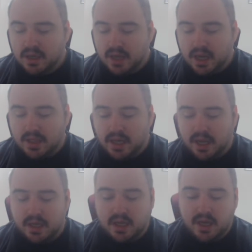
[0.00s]
And
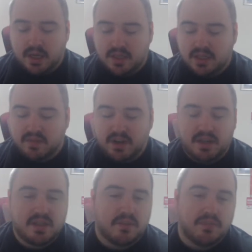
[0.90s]
then just a very
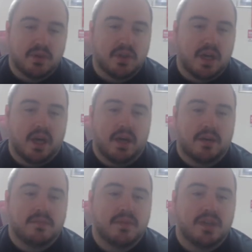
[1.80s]

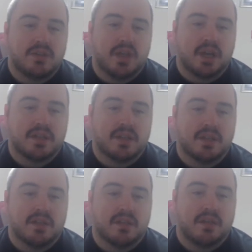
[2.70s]
simple
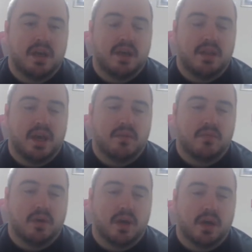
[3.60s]
introduction that
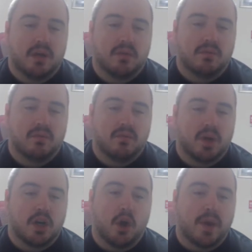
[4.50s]
we're
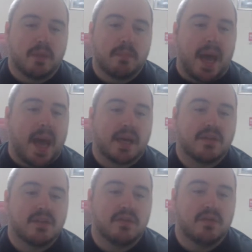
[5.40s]
going back
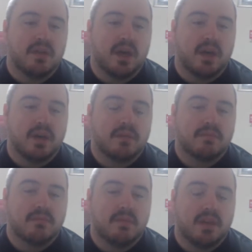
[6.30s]
to the
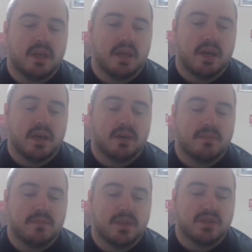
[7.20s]

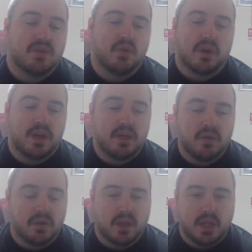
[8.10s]
story
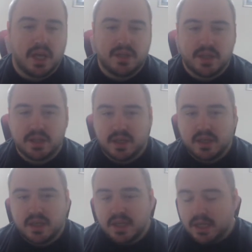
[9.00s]
or the legend.
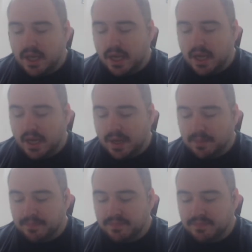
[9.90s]

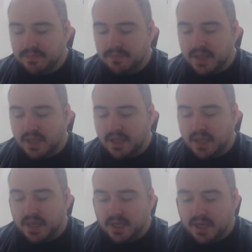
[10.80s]
And
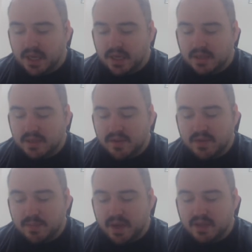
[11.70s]
then 70
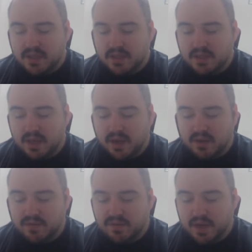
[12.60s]
pages
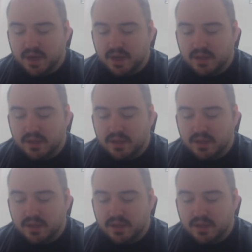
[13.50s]
of a